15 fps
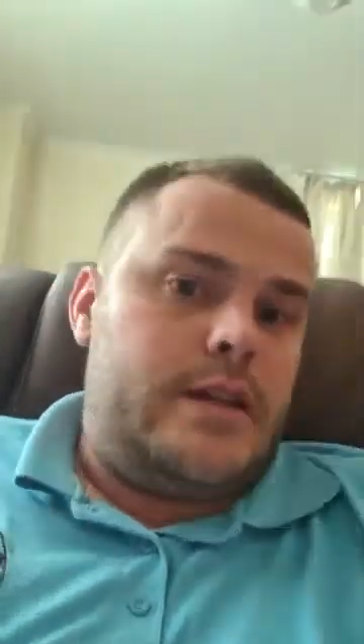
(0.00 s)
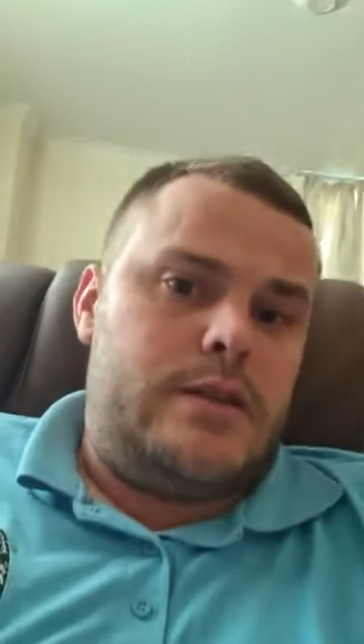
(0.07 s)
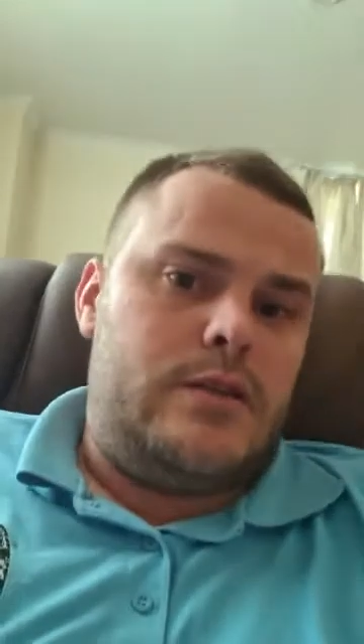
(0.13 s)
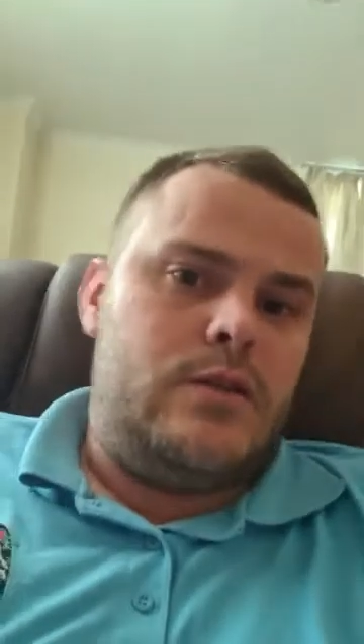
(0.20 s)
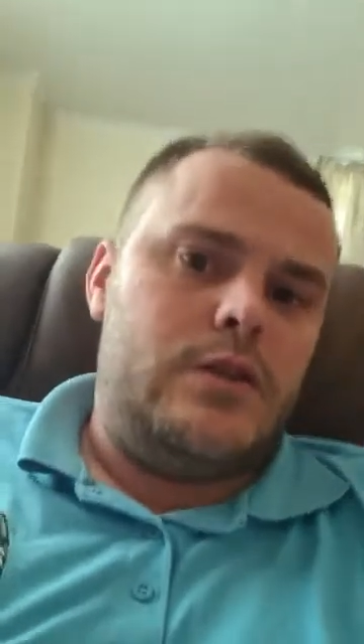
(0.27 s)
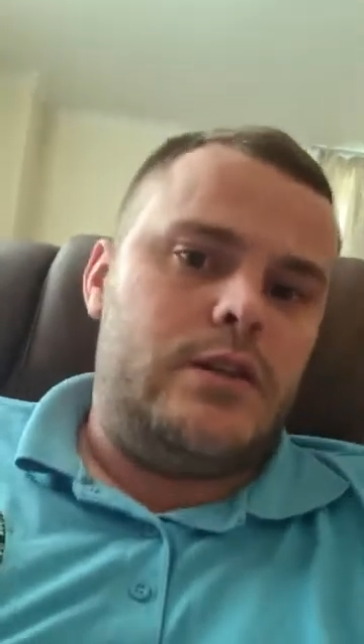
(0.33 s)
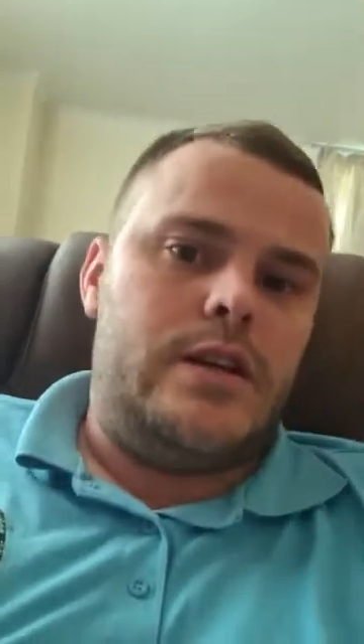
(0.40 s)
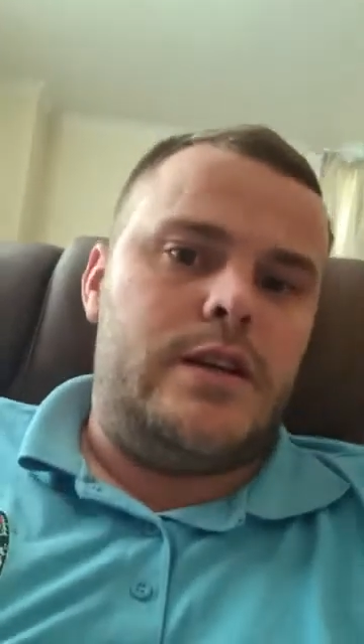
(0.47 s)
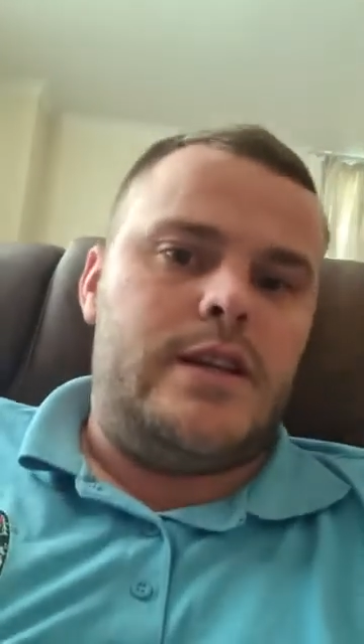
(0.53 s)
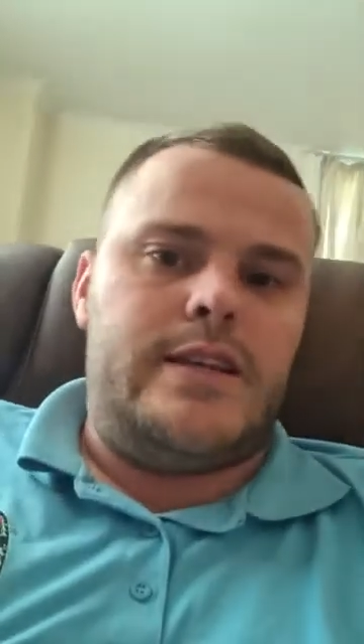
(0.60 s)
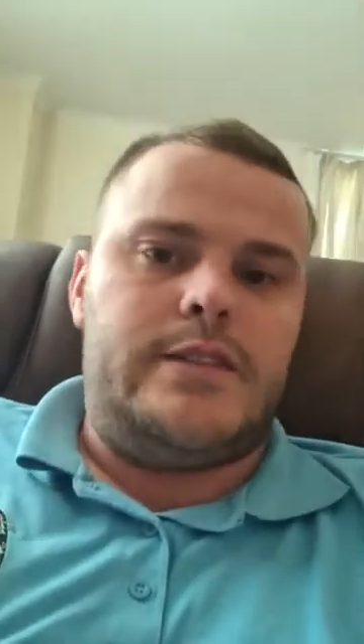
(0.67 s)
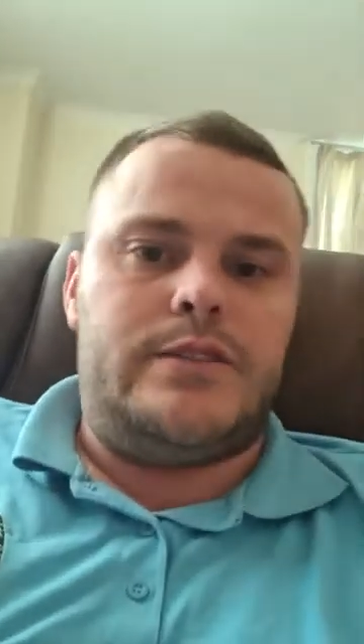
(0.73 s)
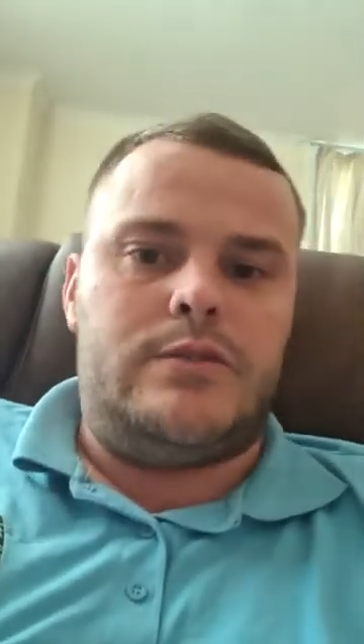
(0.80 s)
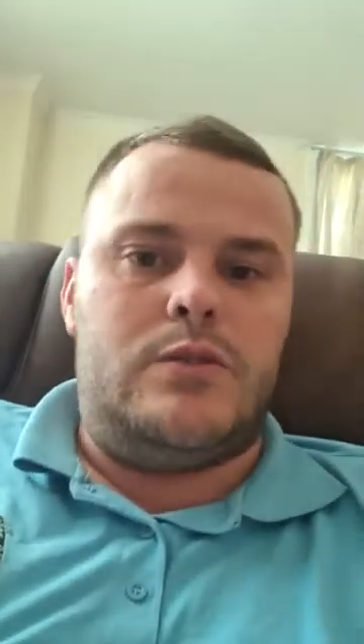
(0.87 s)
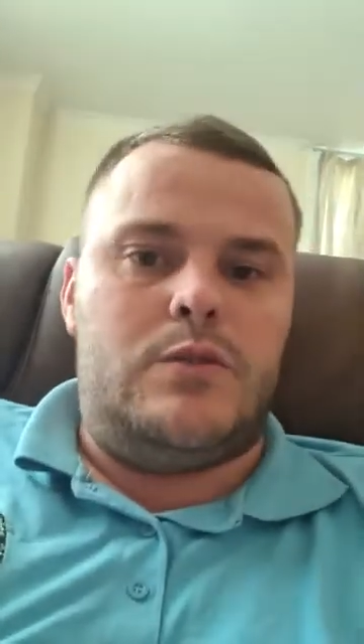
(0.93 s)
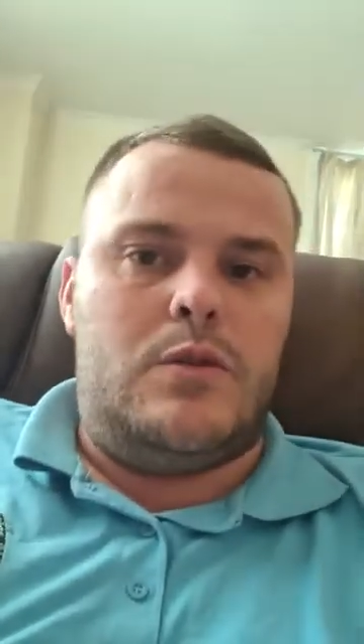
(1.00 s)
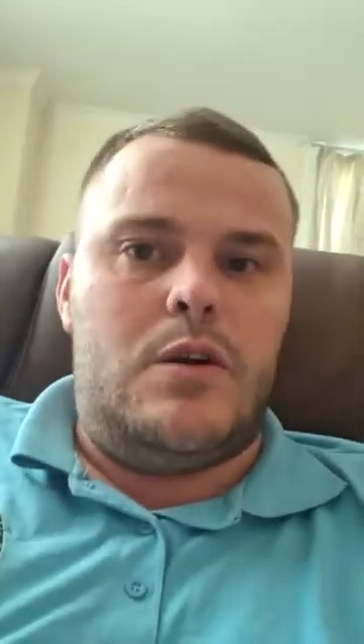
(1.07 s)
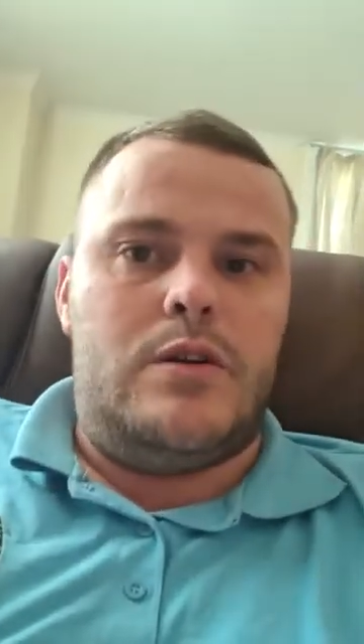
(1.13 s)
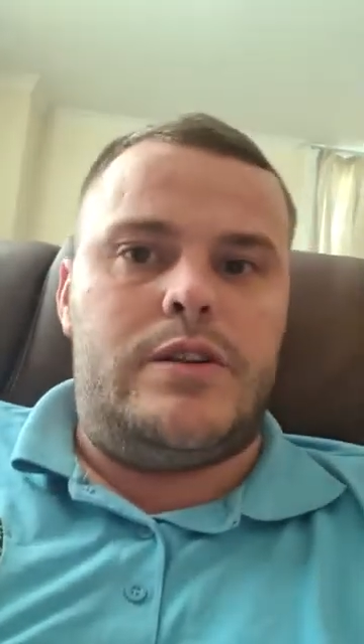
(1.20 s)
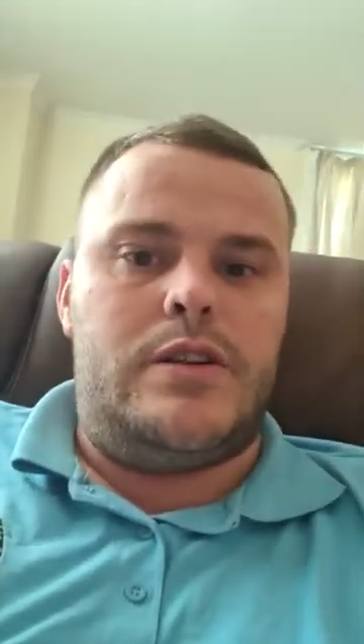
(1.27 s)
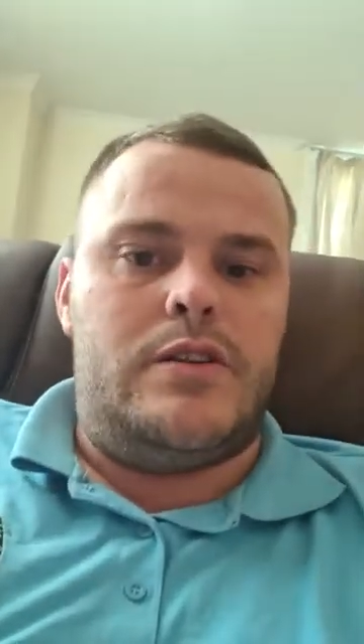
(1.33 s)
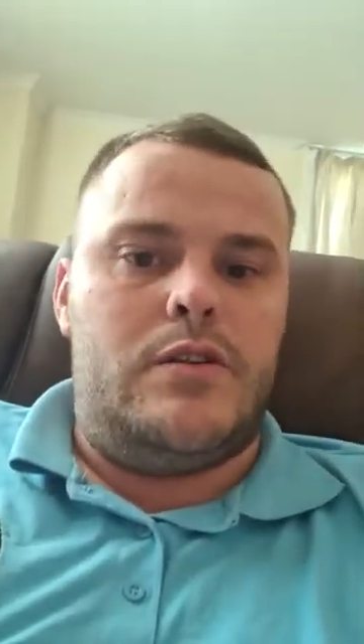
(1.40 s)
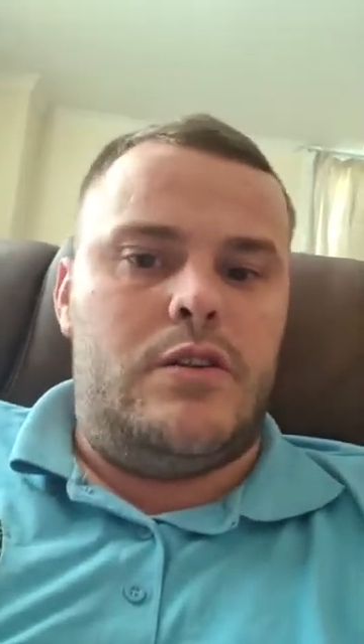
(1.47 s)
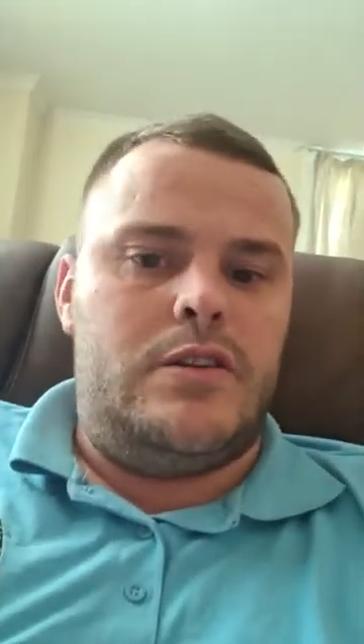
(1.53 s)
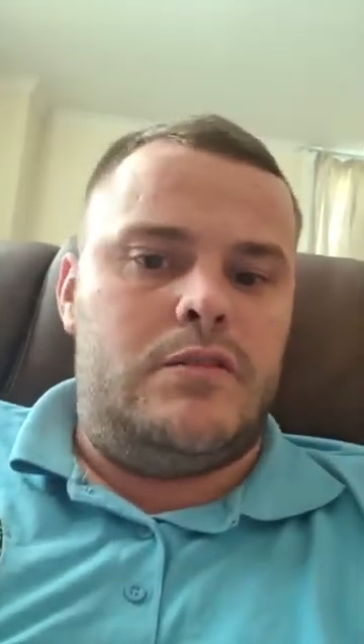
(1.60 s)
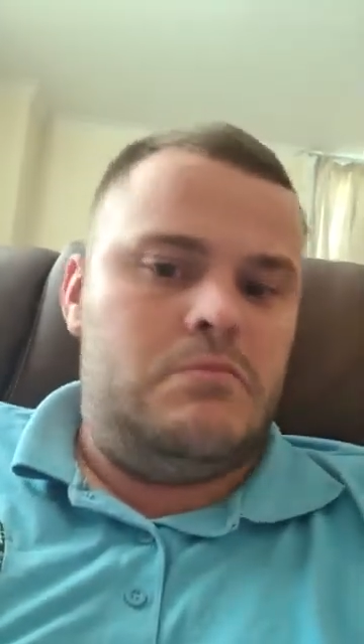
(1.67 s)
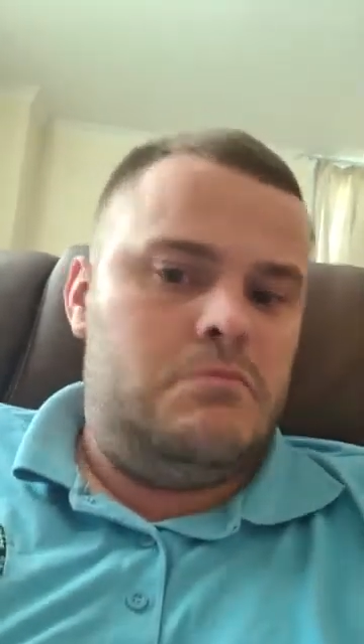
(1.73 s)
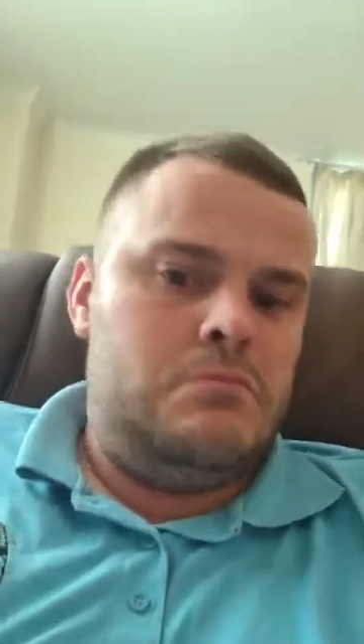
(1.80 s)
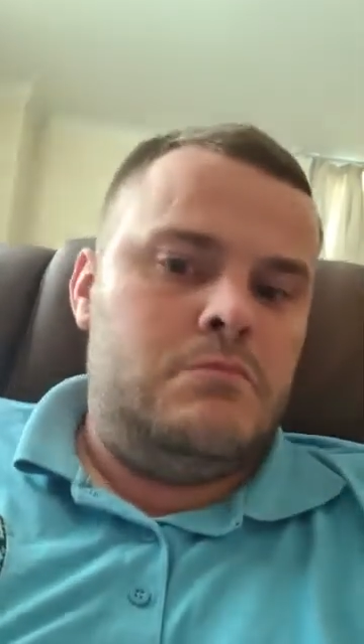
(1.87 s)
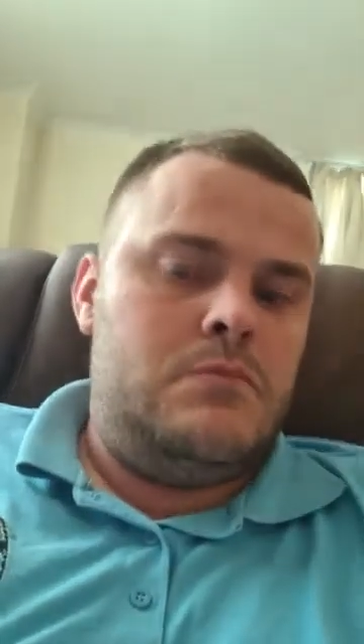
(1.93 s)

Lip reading: can go on a list, go on and on.